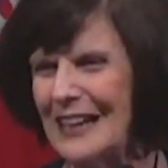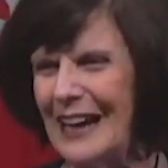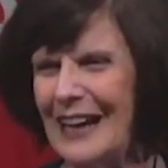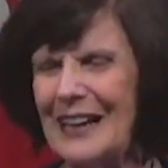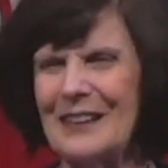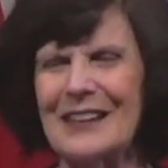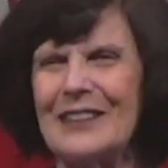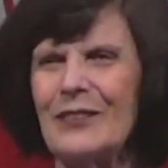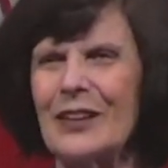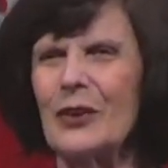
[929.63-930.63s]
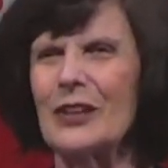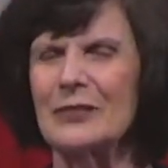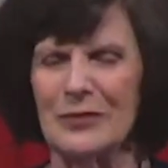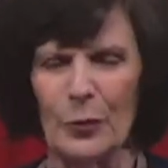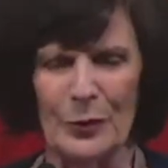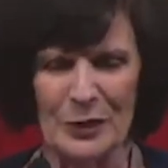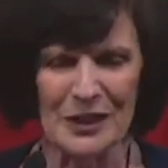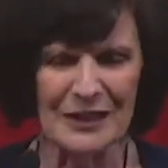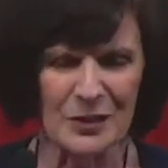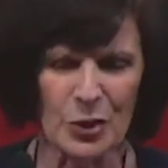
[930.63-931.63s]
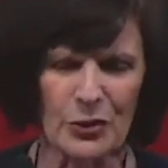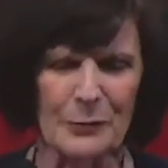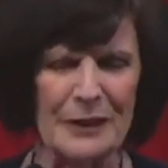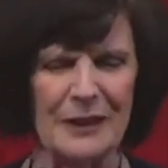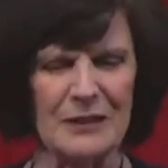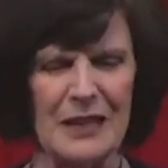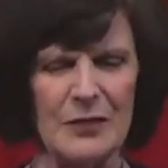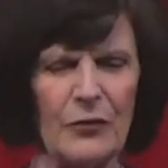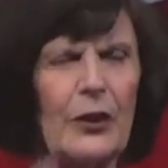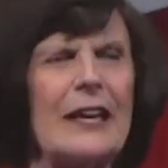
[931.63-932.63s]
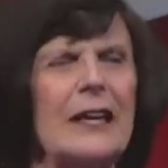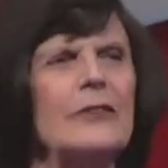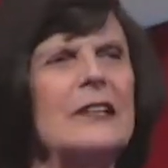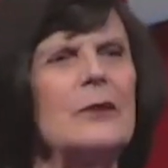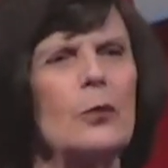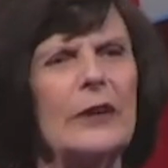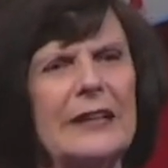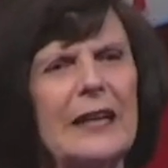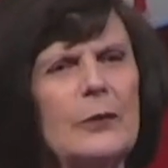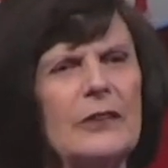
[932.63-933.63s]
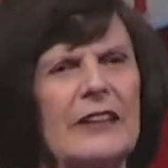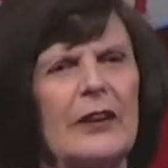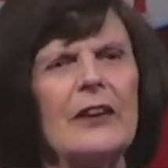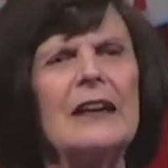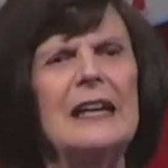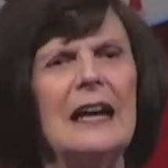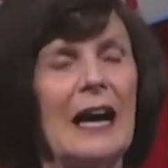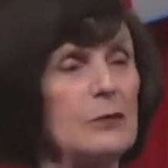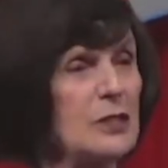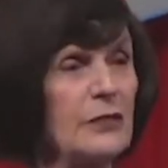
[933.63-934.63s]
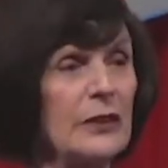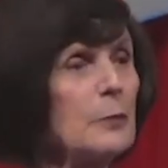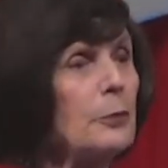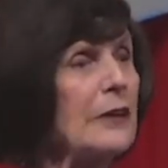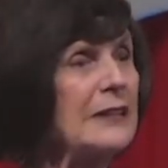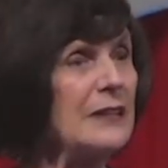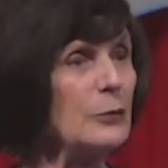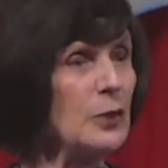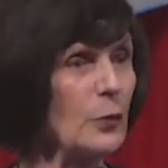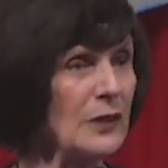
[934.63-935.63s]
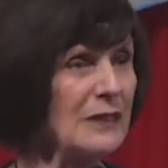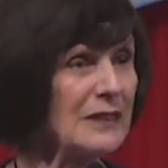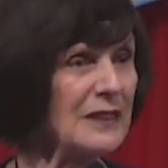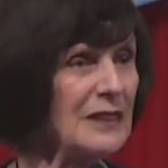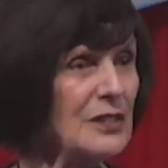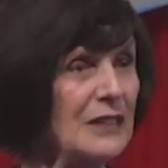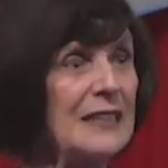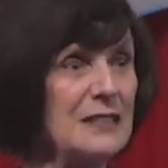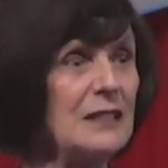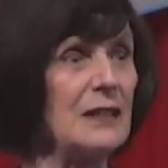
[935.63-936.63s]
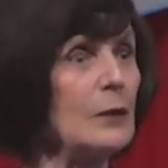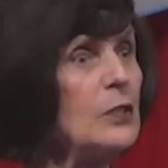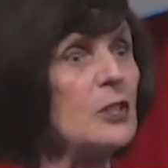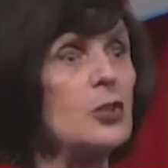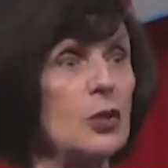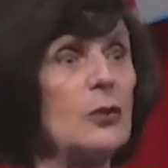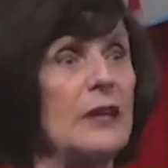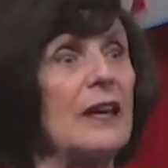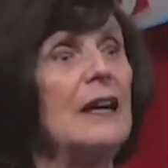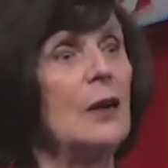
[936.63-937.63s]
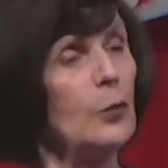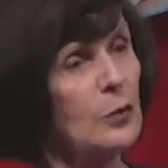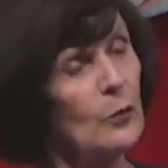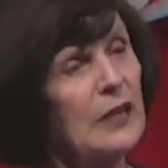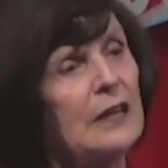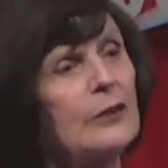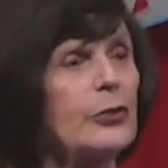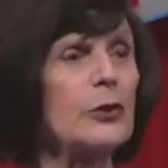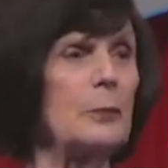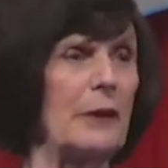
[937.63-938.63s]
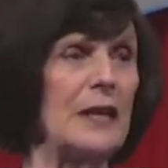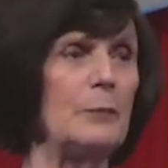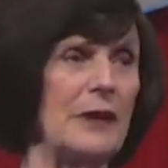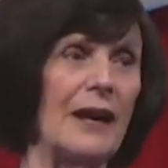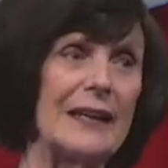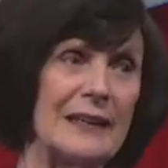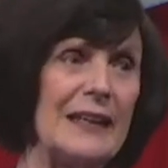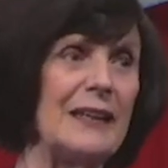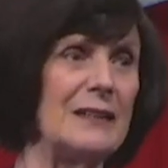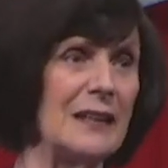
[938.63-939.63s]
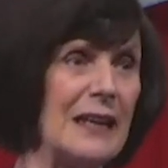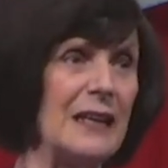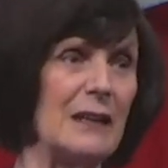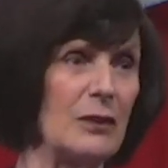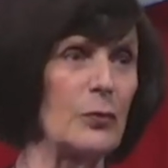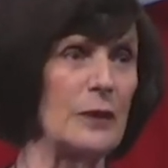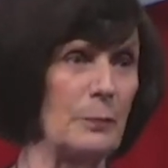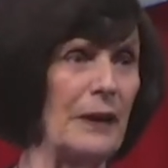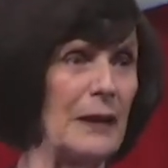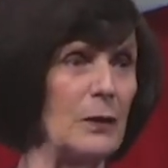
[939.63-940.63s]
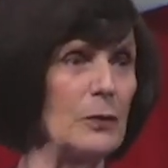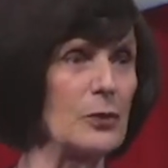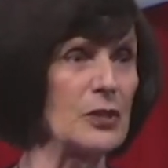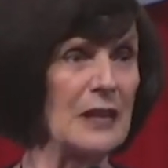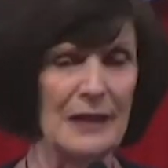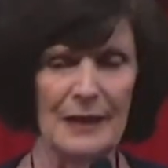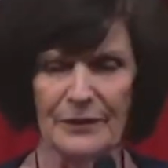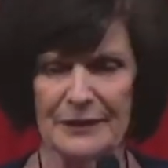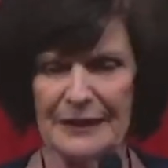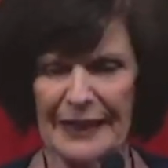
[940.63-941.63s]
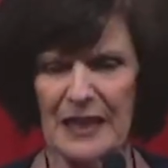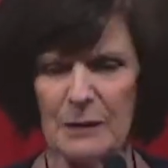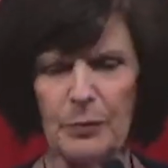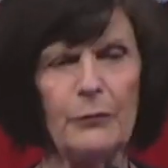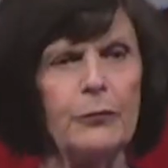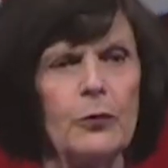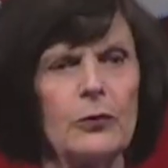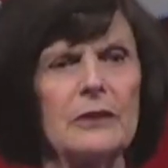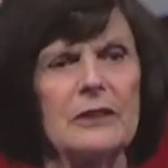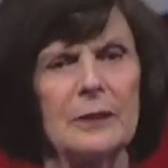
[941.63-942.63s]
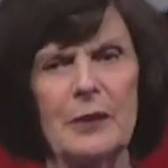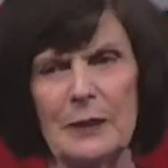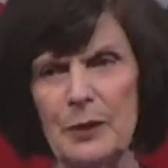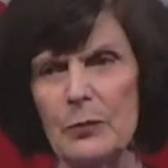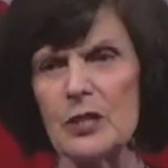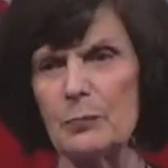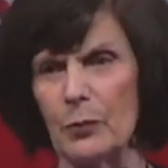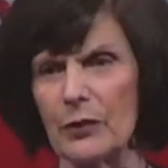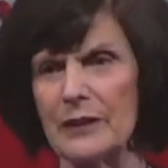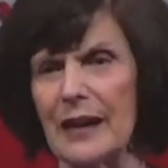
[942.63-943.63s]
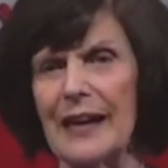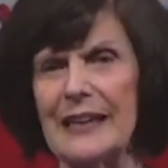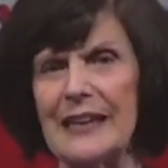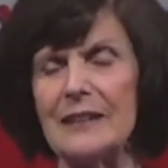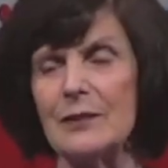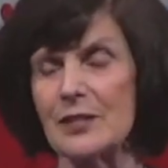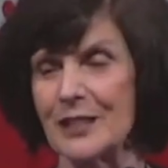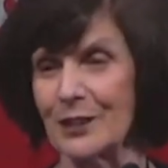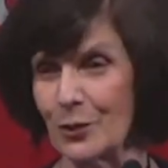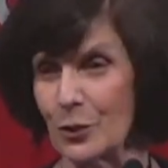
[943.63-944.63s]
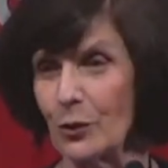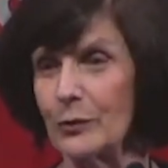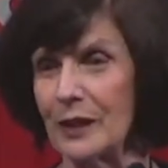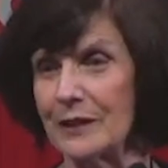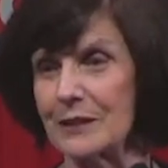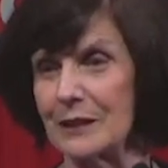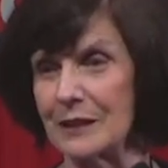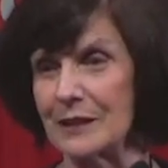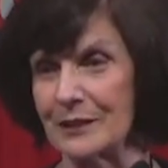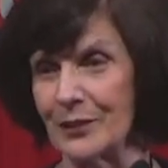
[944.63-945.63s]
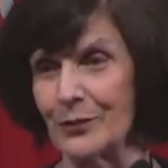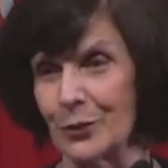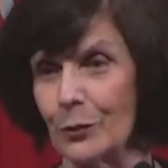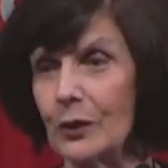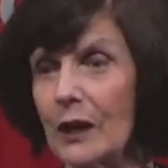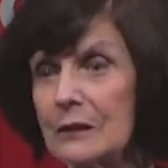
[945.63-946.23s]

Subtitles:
I thought we went to that tournament in Fairhaven, and Roy and I were there. I was very pregnant with one of the kids, and I wasn't joking. With our third baby, I gained 83 pounds. The night before the baby was born, I ate 6 donuts at Dunkin' Donut.